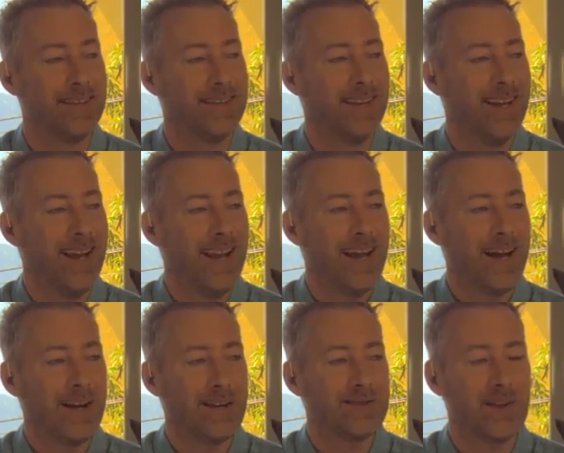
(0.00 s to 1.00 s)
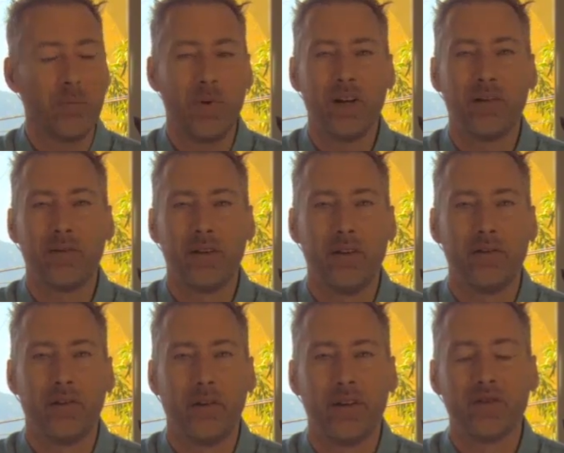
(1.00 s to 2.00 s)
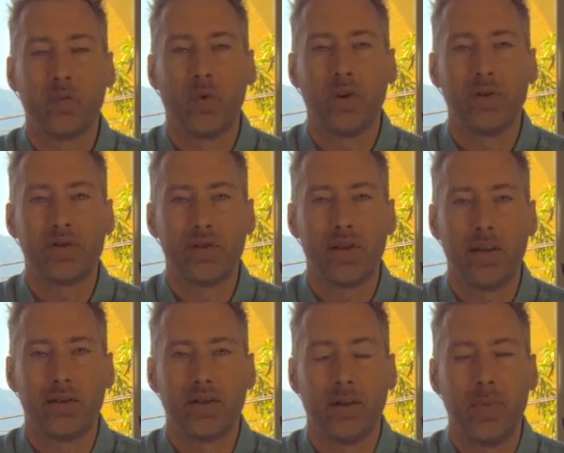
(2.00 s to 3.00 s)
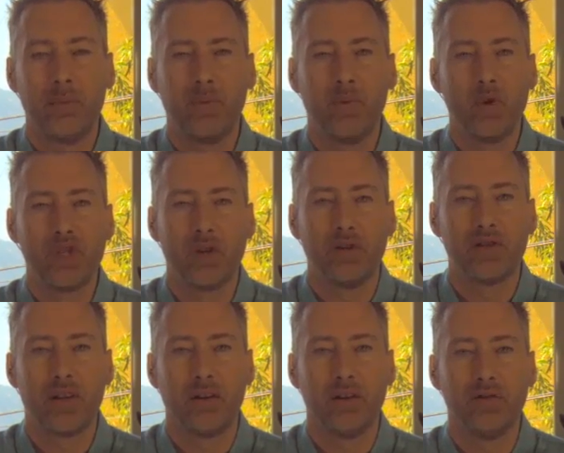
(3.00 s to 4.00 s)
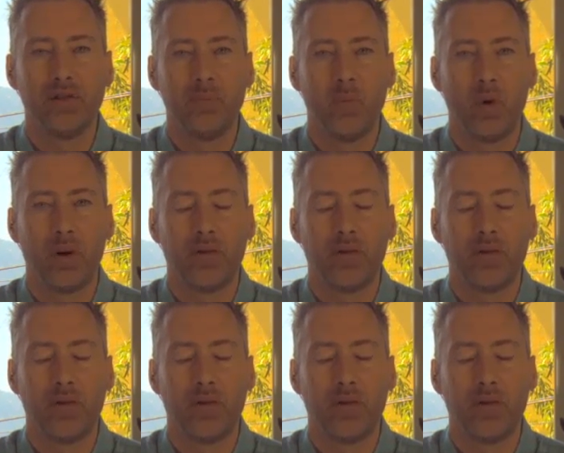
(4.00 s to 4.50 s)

And so I wonder, there is words that maybe we should start using more.